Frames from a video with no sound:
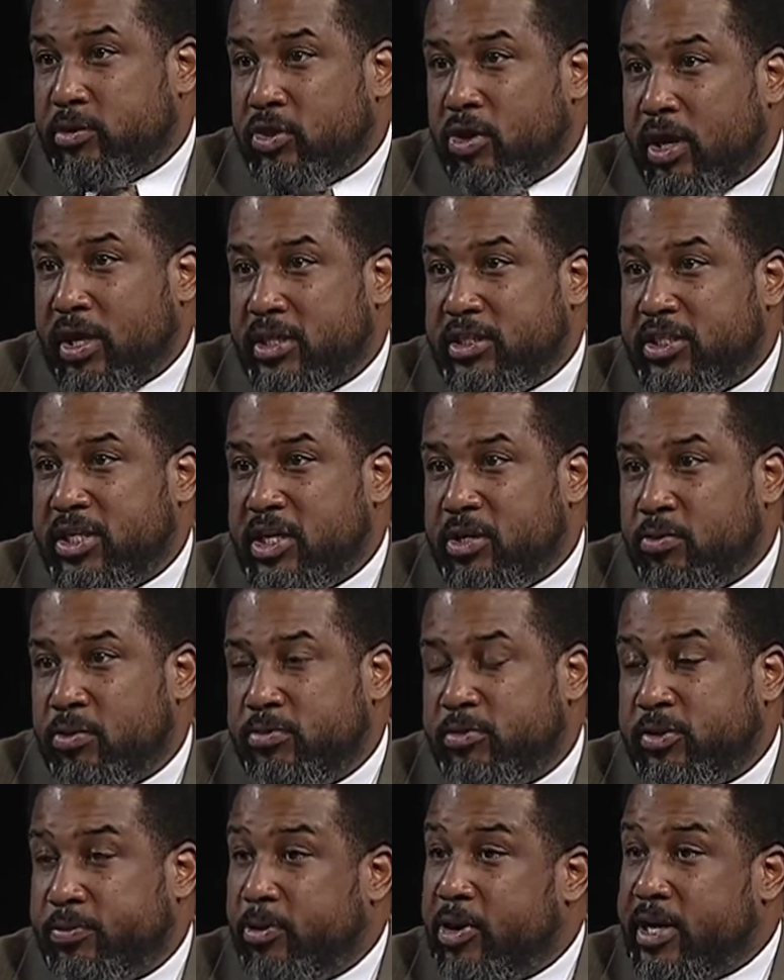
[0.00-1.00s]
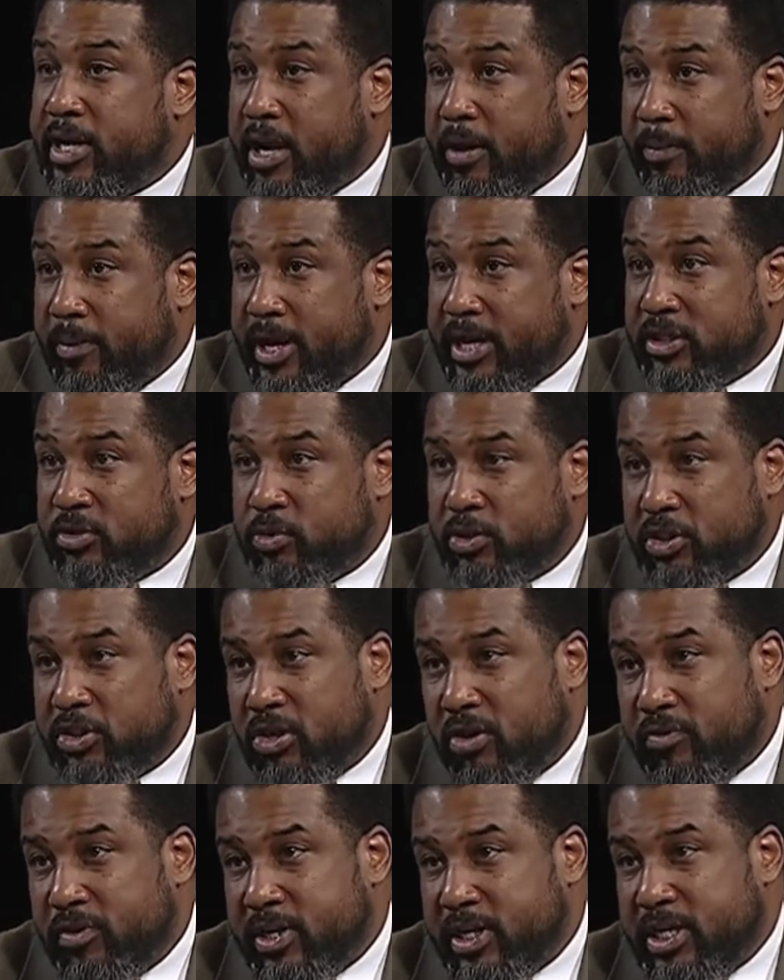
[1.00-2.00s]
to our continuum, Springdale Place, which is
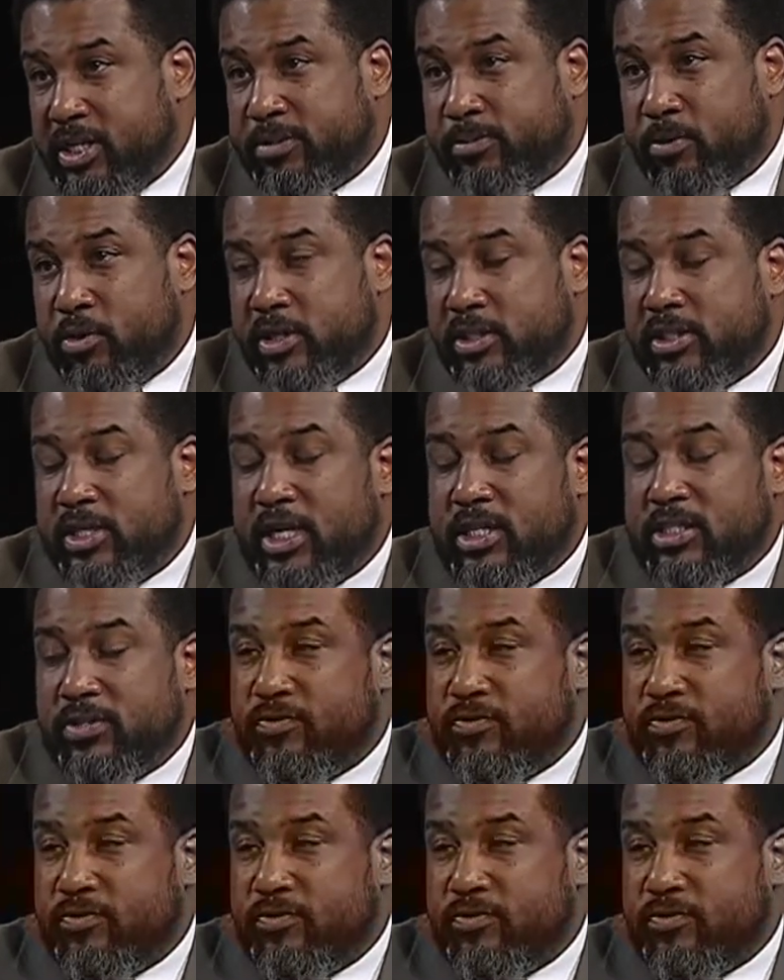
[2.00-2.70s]
over in the East Point section